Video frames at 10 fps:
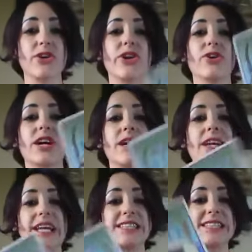or you're going
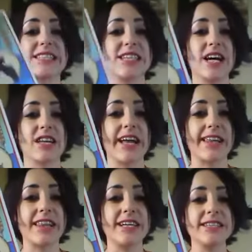to get stuck
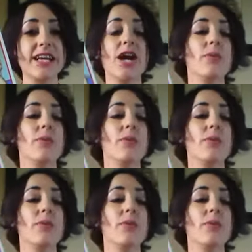like this,